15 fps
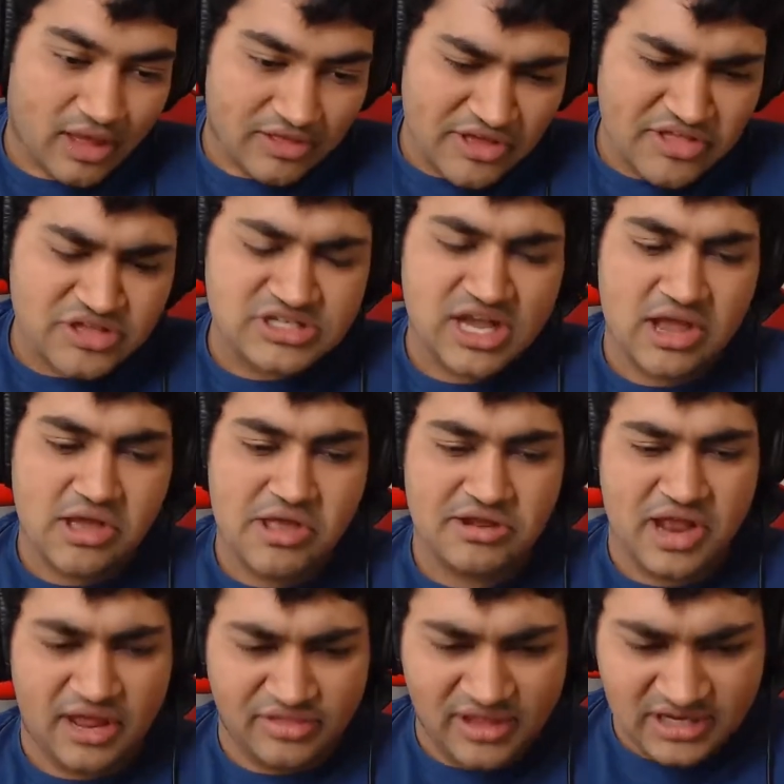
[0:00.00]
think
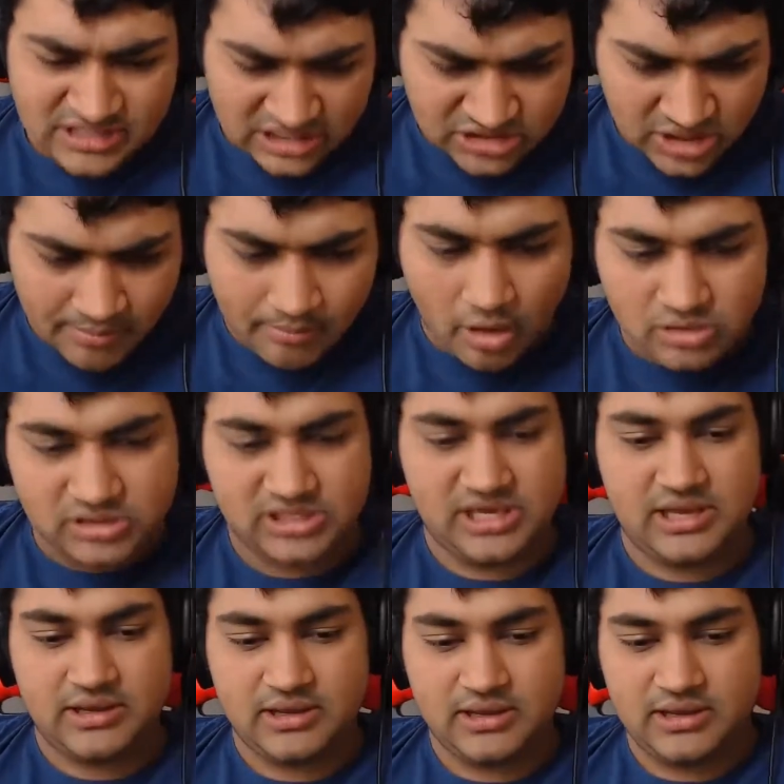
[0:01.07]
I think it's actually a
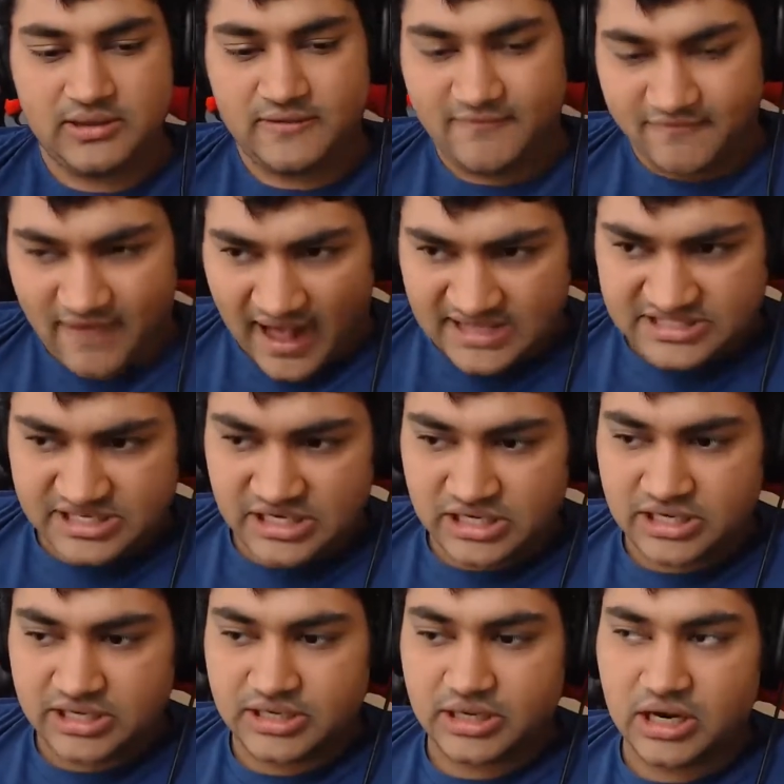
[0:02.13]

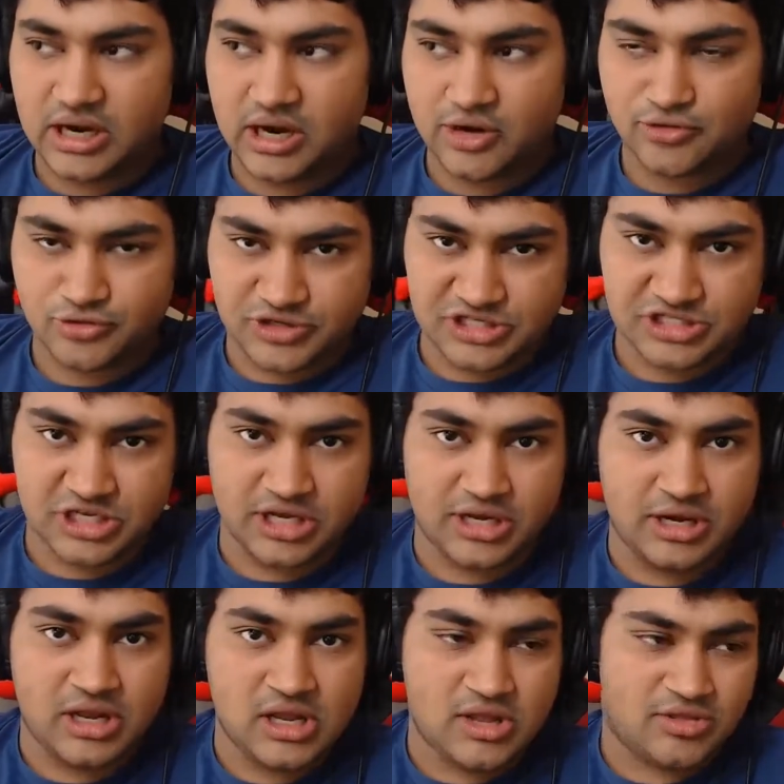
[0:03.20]
multifaceted
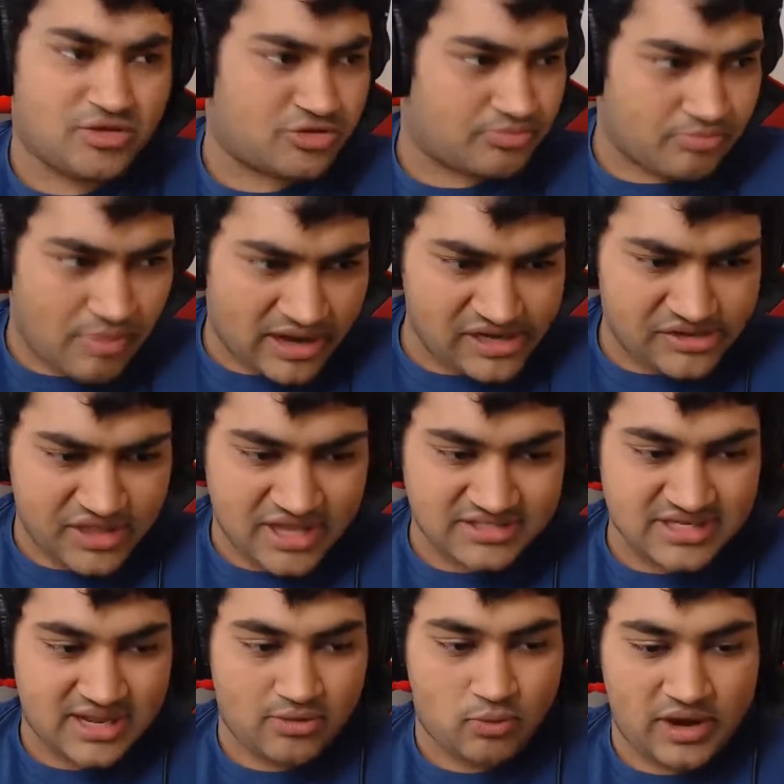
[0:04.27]
reason. There's many
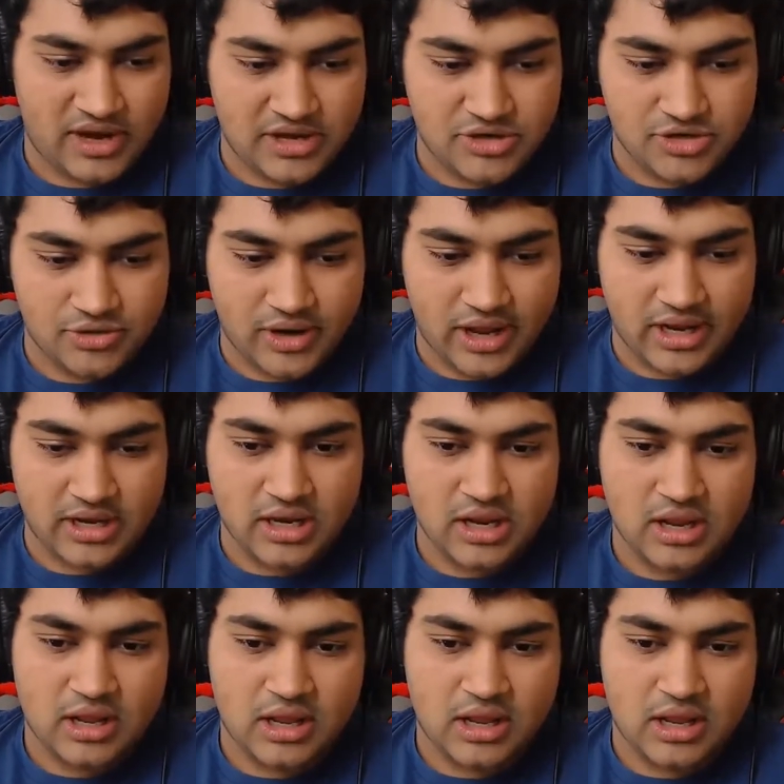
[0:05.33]
things that went into it.